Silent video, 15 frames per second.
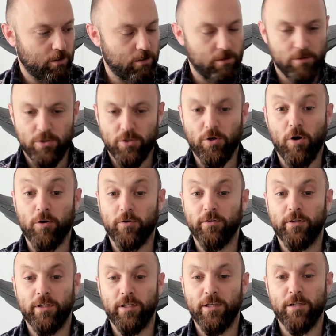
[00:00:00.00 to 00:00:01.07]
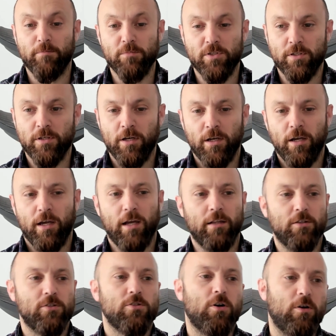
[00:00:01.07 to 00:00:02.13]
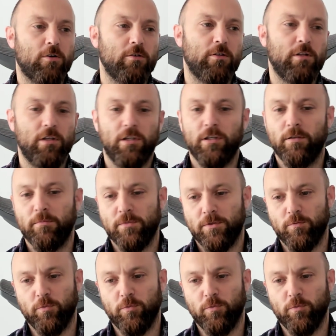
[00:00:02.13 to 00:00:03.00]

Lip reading: soccer teams, and the soccer teams